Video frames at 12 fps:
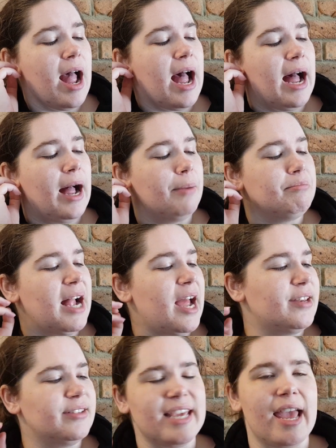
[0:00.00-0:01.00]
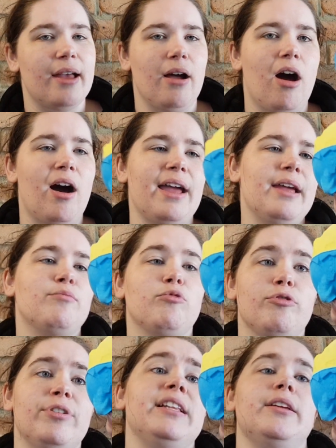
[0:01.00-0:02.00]
Um, and yeah, I am
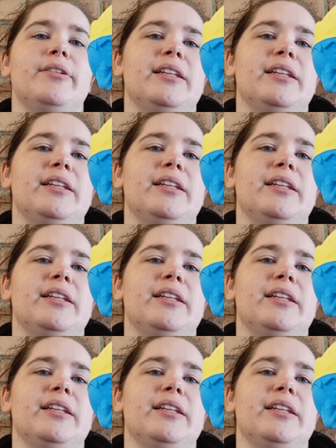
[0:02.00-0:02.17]
really,